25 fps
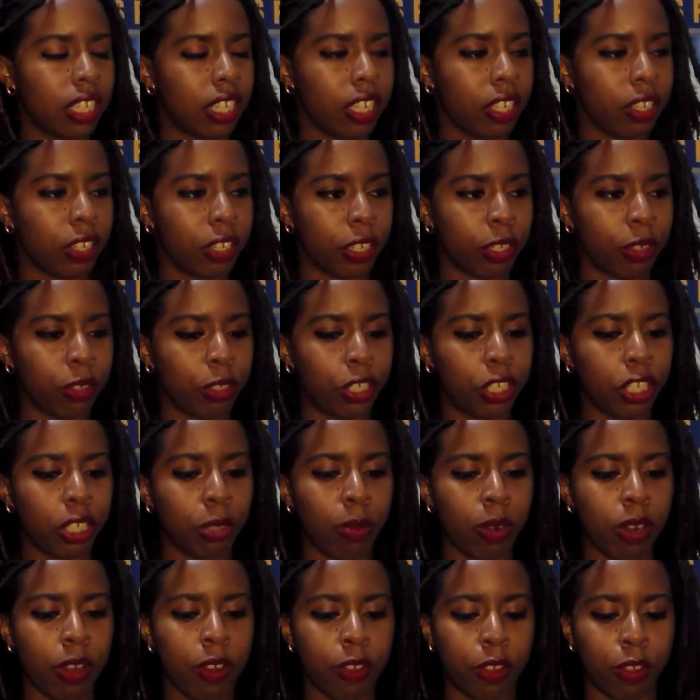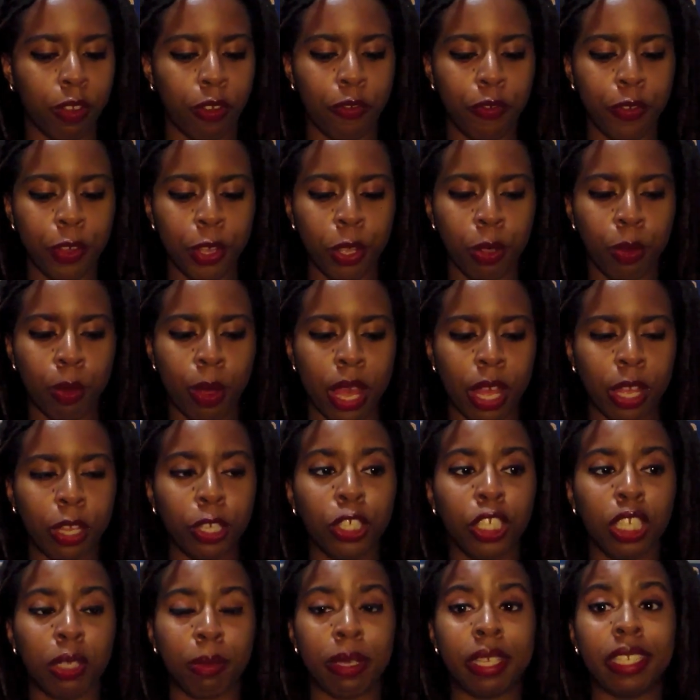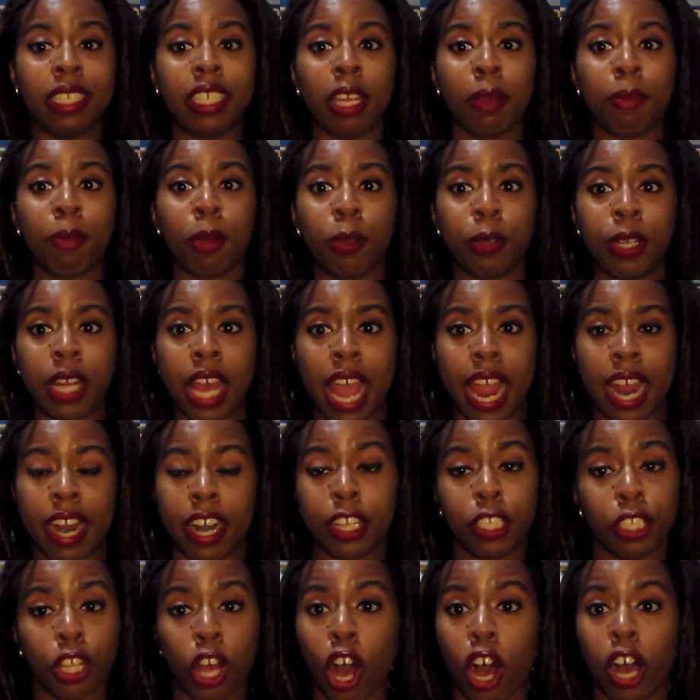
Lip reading: You know, she's one of the few LGBT protagonists